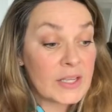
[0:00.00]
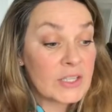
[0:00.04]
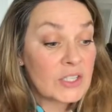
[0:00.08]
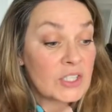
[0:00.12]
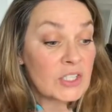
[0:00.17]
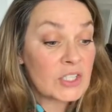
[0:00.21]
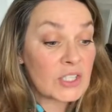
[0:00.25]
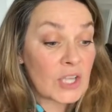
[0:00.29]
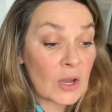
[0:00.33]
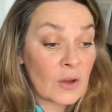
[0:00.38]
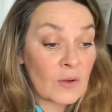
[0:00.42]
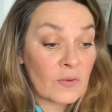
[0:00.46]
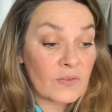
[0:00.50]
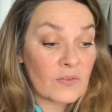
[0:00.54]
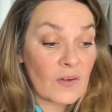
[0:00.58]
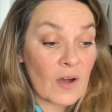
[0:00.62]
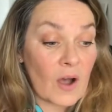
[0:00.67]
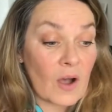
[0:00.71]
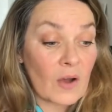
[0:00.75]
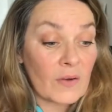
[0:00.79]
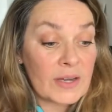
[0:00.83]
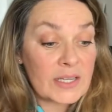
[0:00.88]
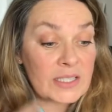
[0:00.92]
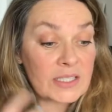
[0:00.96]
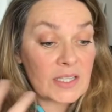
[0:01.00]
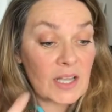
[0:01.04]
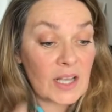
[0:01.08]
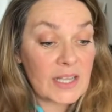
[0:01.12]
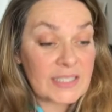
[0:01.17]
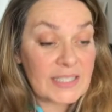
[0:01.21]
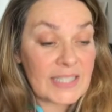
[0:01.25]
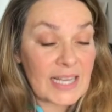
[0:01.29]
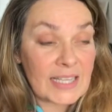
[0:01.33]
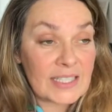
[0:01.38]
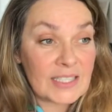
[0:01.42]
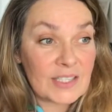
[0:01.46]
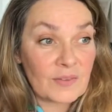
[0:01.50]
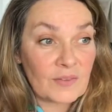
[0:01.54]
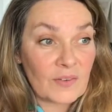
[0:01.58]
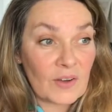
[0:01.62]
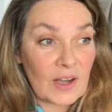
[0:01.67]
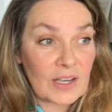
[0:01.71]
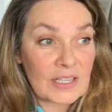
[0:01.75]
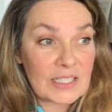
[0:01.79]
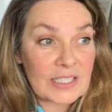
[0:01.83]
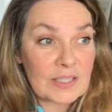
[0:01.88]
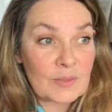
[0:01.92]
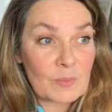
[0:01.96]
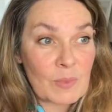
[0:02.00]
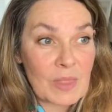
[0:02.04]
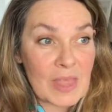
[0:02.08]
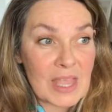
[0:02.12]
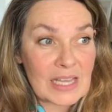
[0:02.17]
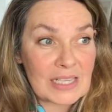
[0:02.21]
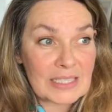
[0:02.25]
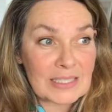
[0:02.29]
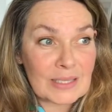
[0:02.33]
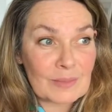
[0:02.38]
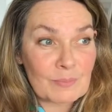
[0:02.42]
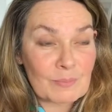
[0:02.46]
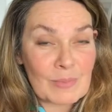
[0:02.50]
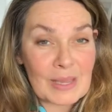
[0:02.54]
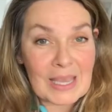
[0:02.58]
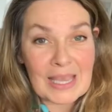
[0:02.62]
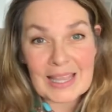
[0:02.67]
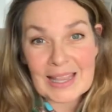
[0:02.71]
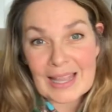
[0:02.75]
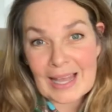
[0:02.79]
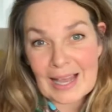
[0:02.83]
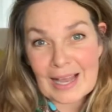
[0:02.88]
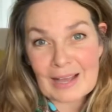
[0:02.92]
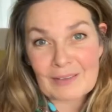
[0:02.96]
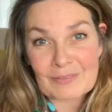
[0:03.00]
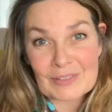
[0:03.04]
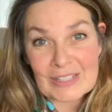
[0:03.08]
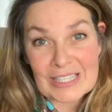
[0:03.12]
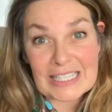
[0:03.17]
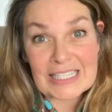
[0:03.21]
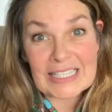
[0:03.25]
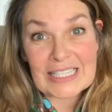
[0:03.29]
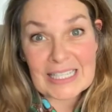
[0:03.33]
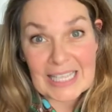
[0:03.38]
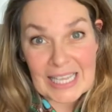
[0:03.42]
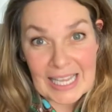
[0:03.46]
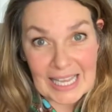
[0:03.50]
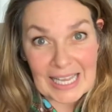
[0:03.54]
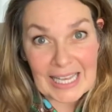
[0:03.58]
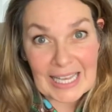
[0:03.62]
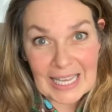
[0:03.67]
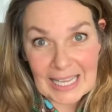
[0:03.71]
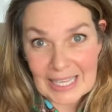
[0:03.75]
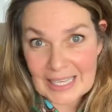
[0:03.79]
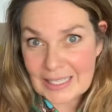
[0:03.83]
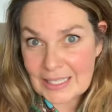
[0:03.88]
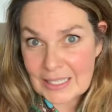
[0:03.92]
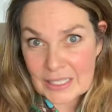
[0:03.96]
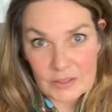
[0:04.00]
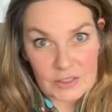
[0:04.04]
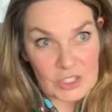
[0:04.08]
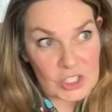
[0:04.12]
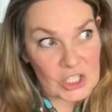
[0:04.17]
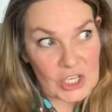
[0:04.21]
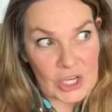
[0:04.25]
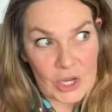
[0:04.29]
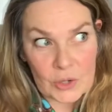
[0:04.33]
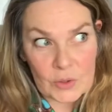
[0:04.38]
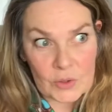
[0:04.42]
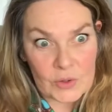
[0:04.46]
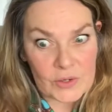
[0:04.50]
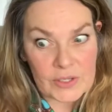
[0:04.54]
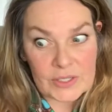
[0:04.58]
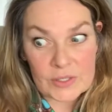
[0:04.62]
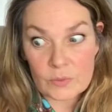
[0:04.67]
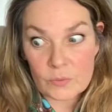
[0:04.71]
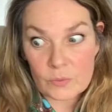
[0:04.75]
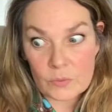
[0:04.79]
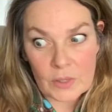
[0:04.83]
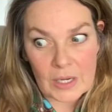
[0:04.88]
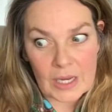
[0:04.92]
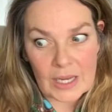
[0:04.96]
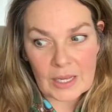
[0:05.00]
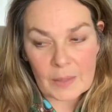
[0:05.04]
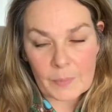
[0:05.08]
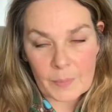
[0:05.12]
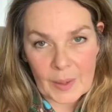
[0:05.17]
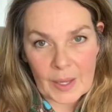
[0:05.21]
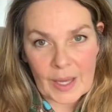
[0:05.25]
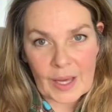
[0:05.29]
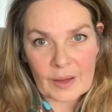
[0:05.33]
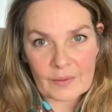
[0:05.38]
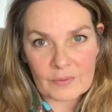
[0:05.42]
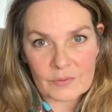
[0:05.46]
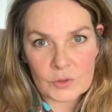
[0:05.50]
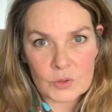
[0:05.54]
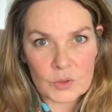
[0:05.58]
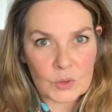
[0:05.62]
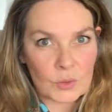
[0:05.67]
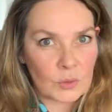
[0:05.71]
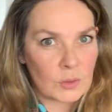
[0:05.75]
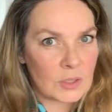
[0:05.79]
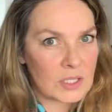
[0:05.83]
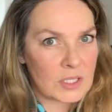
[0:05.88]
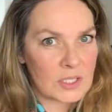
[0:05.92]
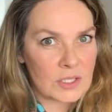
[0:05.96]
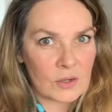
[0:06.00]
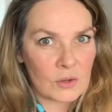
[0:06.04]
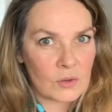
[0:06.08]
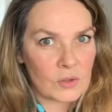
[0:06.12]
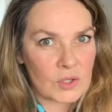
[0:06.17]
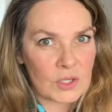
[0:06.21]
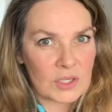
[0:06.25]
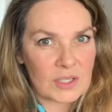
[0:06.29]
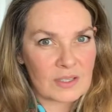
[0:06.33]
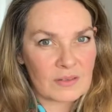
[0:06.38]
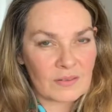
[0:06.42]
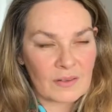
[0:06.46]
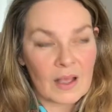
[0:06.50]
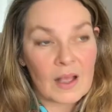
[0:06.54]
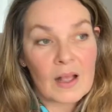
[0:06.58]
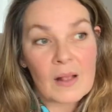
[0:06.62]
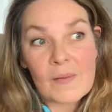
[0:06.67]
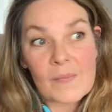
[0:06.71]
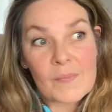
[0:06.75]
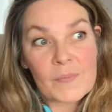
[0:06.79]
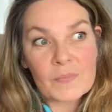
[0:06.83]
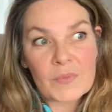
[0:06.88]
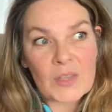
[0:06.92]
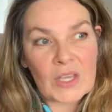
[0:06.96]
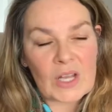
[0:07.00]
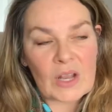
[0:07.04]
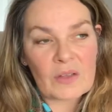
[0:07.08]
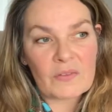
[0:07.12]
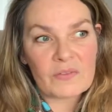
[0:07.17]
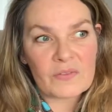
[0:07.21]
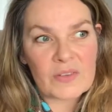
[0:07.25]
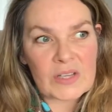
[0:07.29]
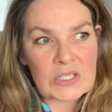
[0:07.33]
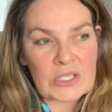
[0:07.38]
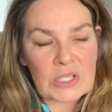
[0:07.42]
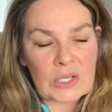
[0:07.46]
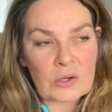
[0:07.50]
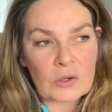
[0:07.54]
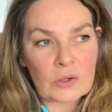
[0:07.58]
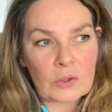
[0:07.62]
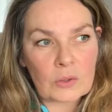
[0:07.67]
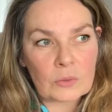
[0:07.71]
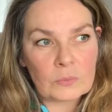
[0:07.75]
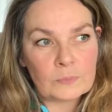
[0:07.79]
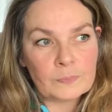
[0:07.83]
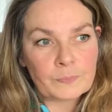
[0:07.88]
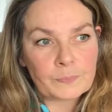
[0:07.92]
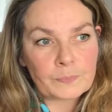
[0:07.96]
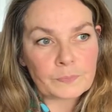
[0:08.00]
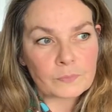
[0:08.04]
So far, it's identified some things in me that have needed healing. Yoga is a really powerful tool. It's not just a, you know, physical